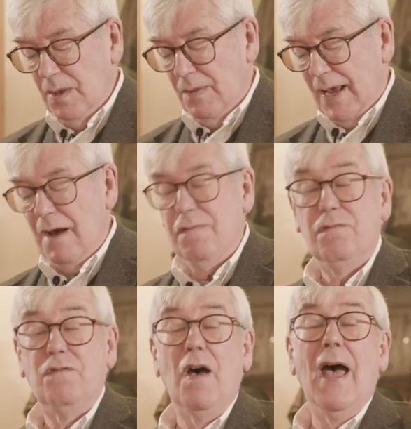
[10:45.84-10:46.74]
They are
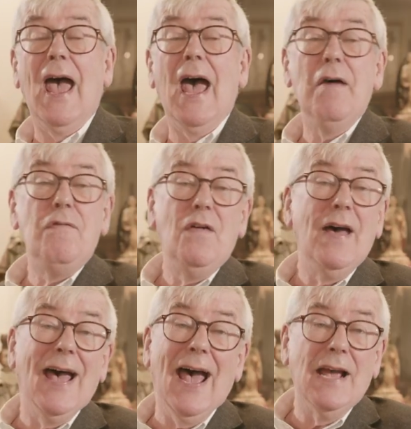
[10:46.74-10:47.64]

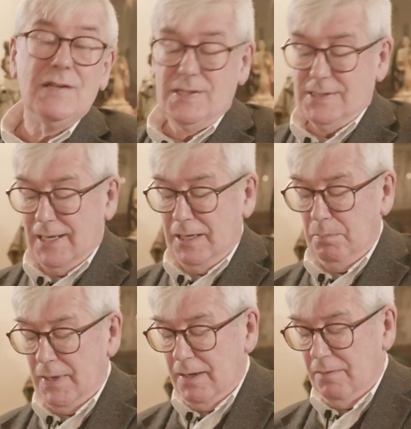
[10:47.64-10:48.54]
forever
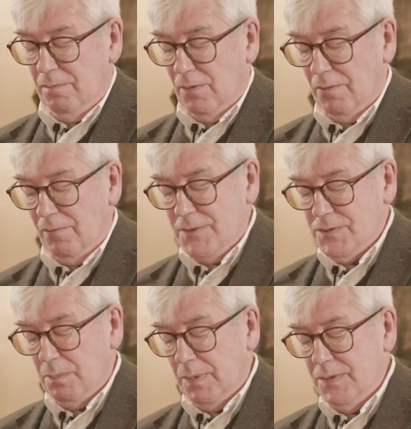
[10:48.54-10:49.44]
asking me for the
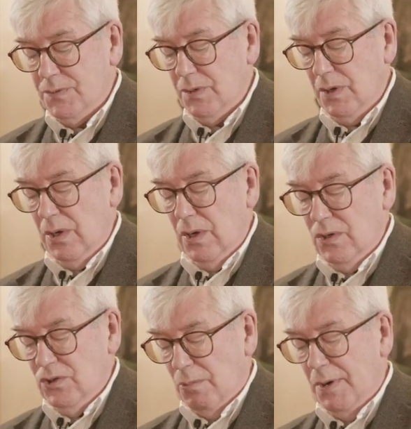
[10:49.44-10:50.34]
recipes.
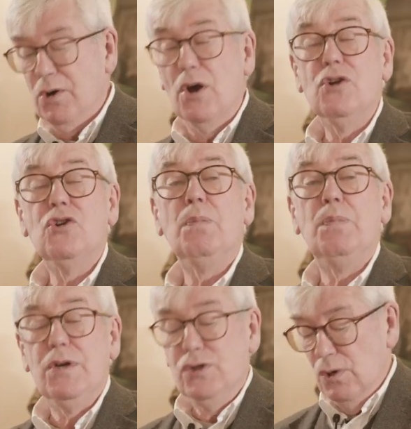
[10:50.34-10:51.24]
So we're going to
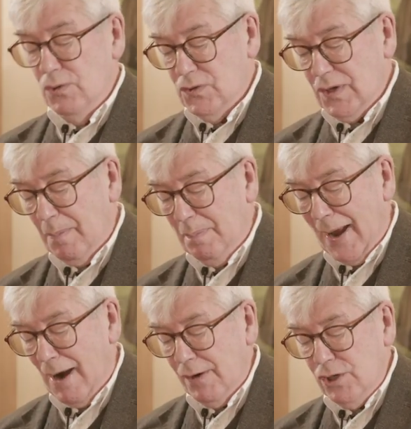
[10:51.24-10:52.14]
produce a
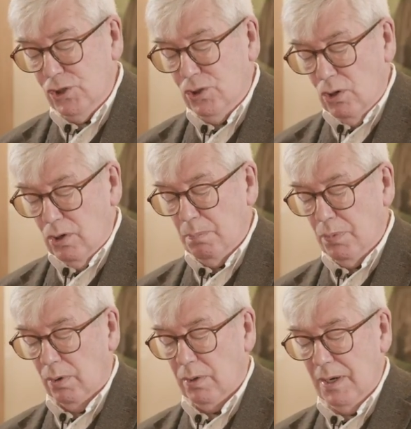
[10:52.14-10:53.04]
parish
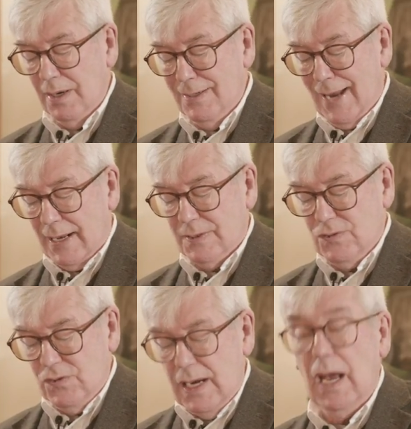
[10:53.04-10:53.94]
cookbook
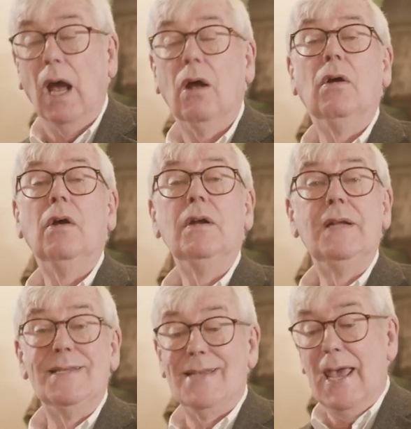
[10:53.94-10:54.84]
next year
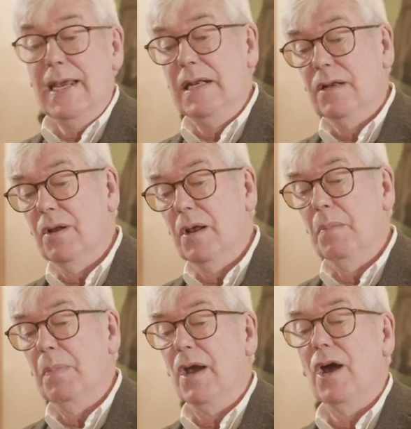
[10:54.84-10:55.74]
designed
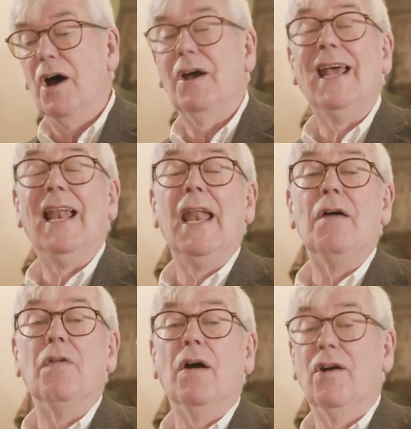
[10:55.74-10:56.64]
by our
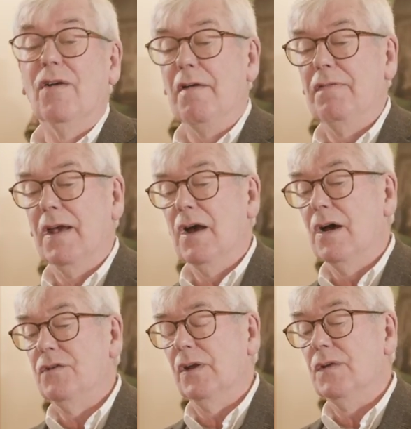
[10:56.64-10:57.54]
clever graphic
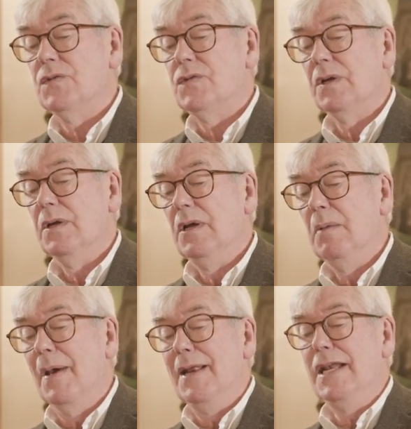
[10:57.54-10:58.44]
artist,
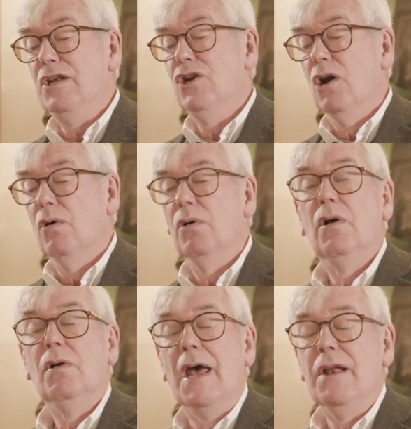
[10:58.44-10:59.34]
Benigno,
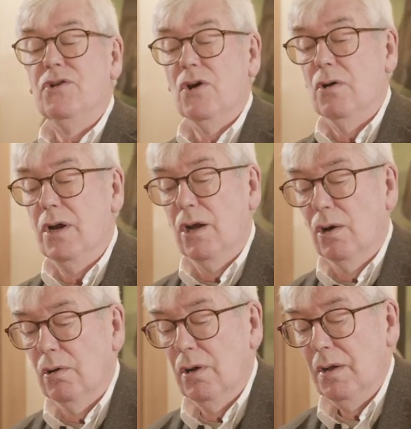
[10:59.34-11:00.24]

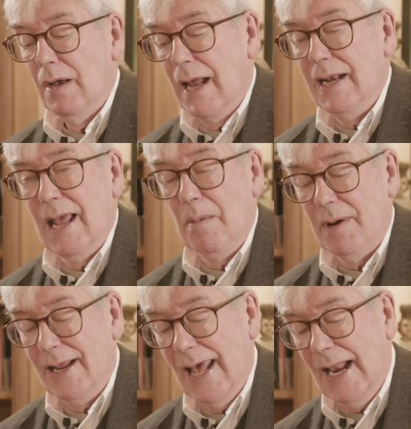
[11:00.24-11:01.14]
Antonio, and
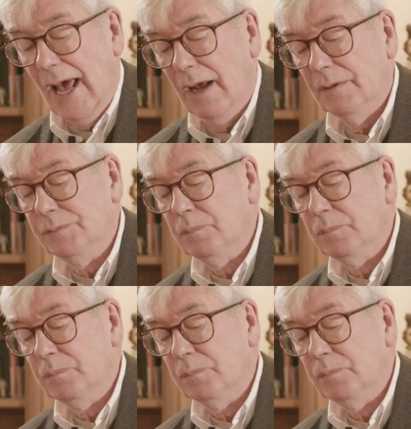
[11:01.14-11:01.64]
Gabriella,